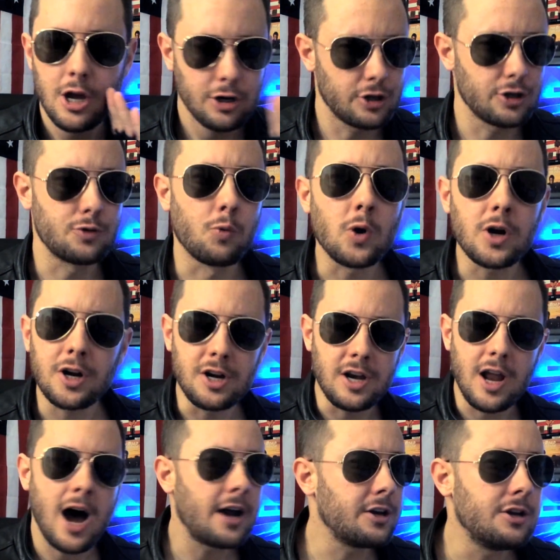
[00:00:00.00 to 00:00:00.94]
Just work a
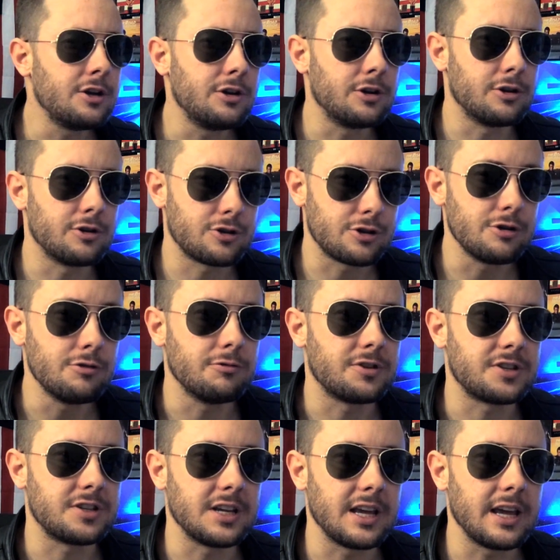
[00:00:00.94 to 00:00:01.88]
non-union
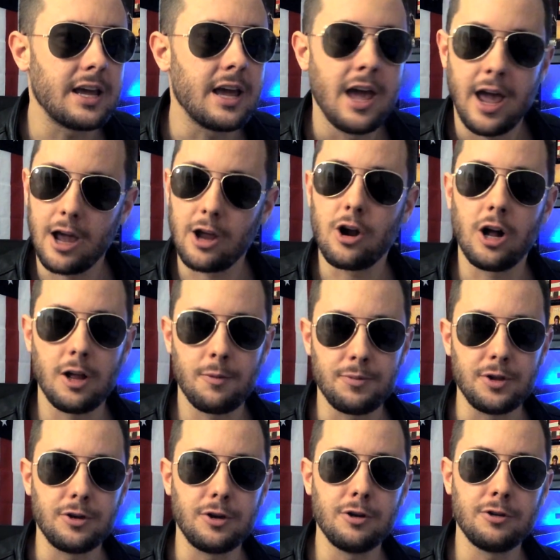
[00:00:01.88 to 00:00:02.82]
shoot, see? And call
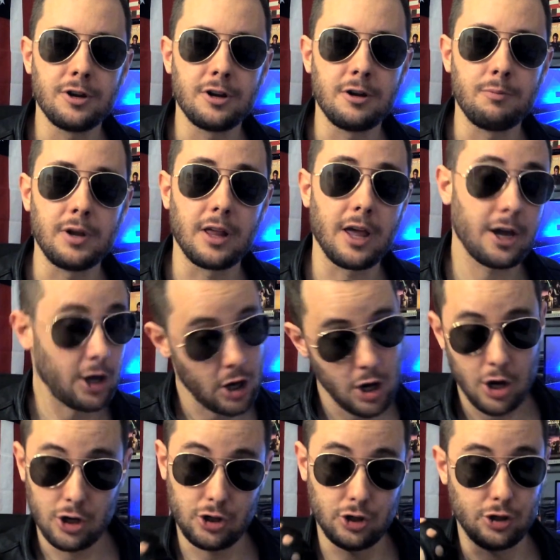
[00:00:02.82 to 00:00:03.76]
up the union and be like,
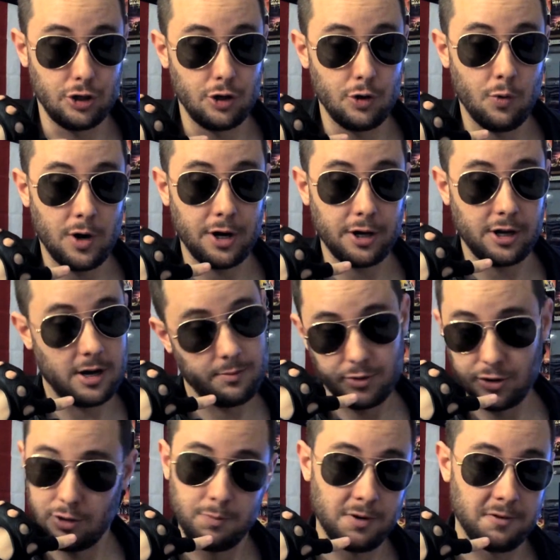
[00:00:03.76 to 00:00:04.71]
'Do you want to
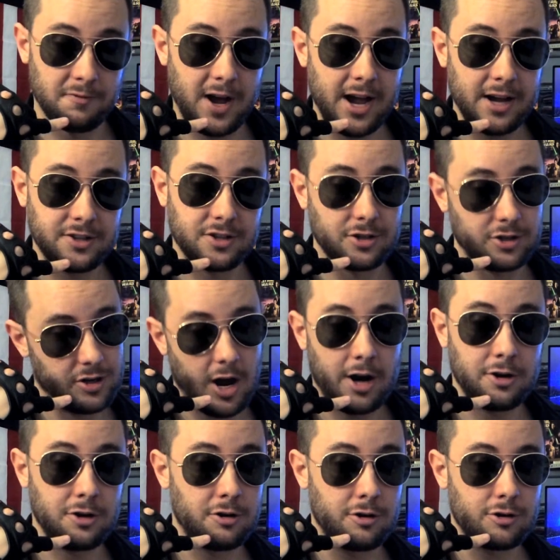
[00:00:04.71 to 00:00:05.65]
come supervise this
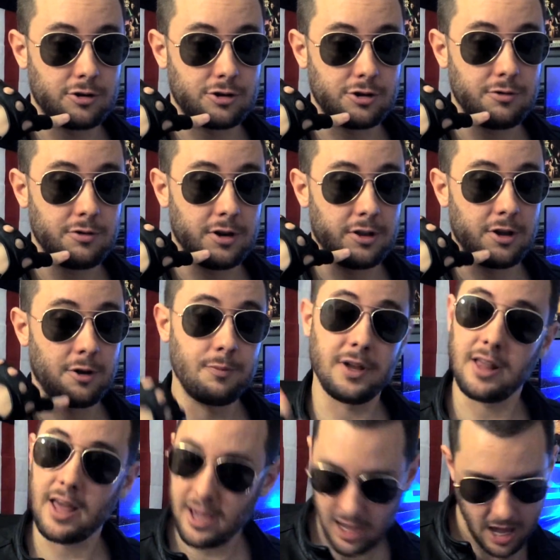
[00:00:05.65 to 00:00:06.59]
non-union shoot?' And they'll
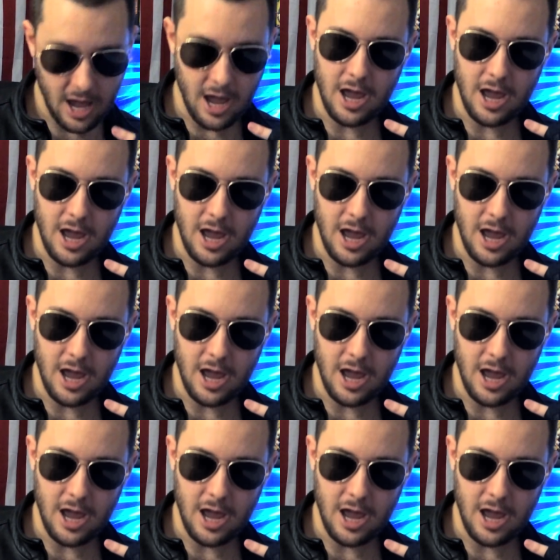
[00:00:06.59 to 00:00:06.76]
be like,